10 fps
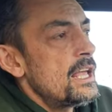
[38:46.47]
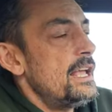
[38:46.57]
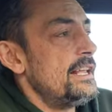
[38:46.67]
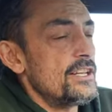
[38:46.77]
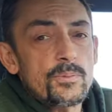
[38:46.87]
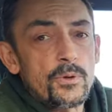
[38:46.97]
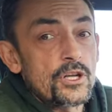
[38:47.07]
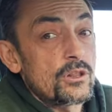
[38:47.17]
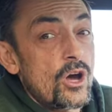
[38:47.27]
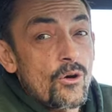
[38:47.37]
It is
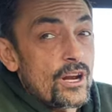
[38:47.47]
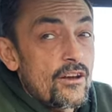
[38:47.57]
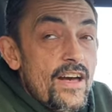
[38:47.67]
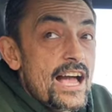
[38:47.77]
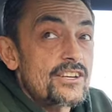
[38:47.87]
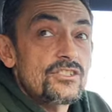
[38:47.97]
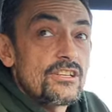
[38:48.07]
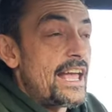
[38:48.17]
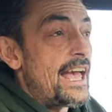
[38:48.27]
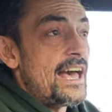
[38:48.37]
pretty low, and I've
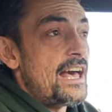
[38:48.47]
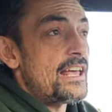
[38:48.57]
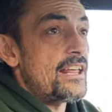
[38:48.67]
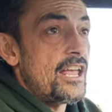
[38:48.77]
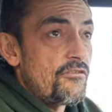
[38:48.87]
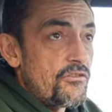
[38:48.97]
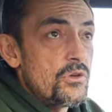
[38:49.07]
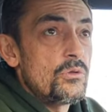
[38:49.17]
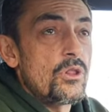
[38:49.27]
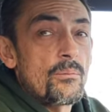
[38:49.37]
actually had a
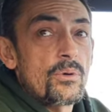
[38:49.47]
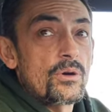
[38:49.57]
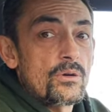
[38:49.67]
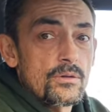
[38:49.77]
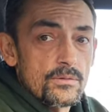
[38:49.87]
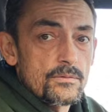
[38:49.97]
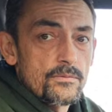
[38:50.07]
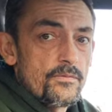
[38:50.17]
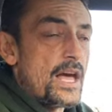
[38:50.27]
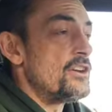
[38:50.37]
few lumber
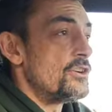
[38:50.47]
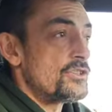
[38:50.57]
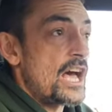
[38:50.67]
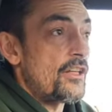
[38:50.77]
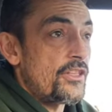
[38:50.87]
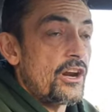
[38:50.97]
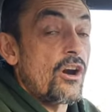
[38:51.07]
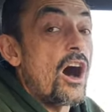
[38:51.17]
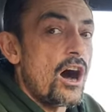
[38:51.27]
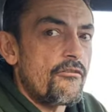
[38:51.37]
vendors out
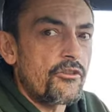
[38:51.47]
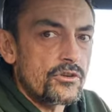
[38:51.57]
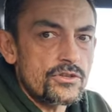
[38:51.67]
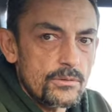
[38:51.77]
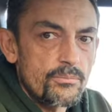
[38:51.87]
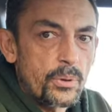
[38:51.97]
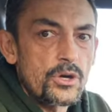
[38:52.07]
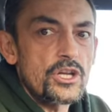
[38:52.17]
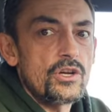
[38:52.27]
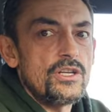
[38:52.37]
there offer some
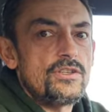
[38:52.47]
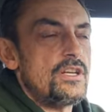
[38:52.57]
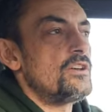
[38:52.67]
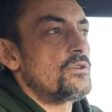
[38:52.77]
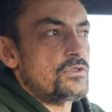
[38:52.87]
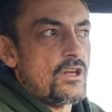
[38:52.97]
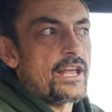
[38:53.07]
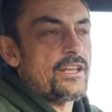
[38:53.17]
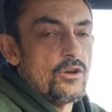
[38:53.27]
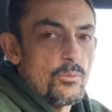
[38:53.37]
pretty good
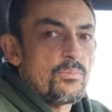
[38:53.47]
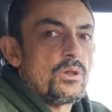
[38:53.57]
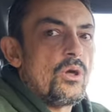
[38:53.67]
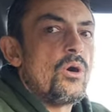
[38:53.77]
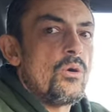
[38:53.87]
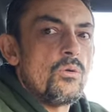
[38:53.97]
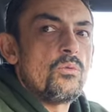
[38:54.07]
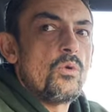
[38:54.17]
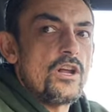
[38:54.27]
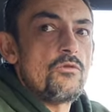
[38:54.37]
deals, like you know below
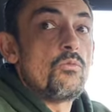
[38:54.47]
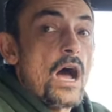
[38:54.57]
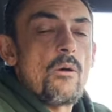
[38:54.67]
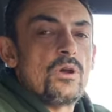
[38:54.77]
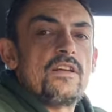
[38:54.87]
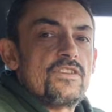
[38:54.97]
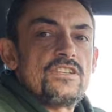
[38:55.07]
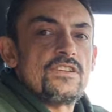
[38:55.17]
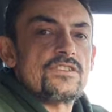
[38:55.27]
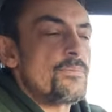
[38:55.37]
what I would have
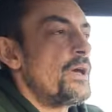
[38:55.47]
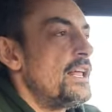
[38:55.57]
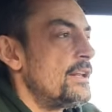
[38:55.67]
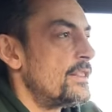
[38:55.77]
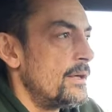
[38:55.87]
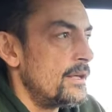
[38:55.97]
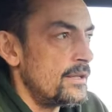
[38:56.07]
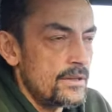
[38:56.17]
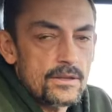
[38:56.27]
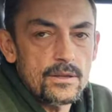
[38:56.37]
anticipated
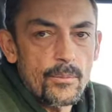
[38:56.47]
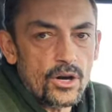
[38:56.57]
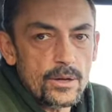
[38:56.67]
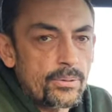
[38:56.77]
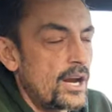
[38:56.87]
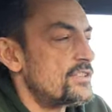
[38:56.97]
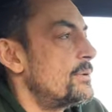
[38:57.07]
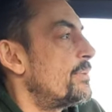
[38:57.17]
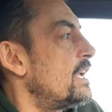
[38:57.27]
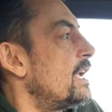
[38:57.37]
the the market price to
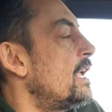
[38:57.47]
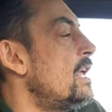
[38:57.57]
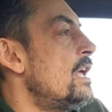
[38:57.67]
be.